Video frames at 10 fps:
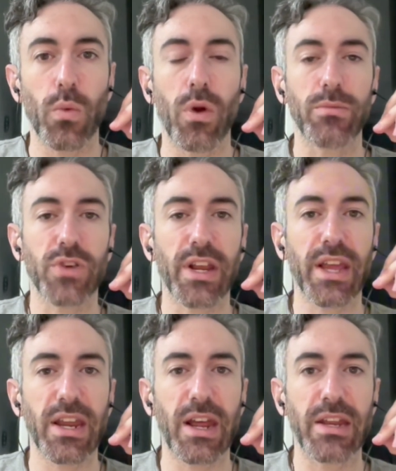What I'm trying to
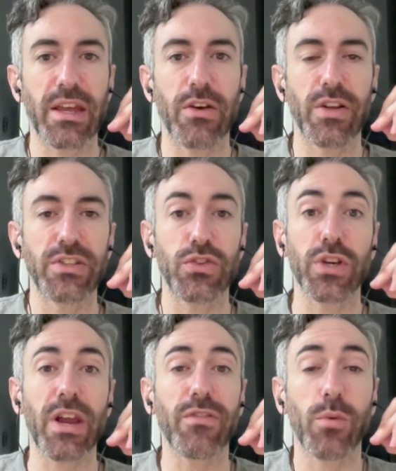get at here is you
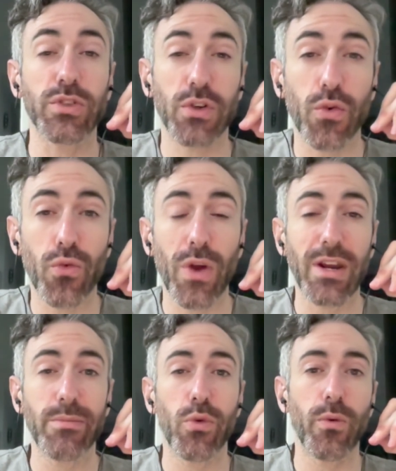can have the most
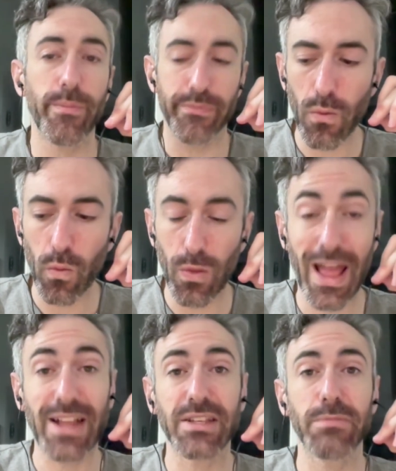incredible
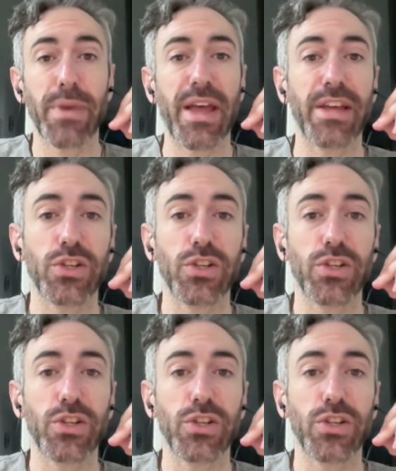landing page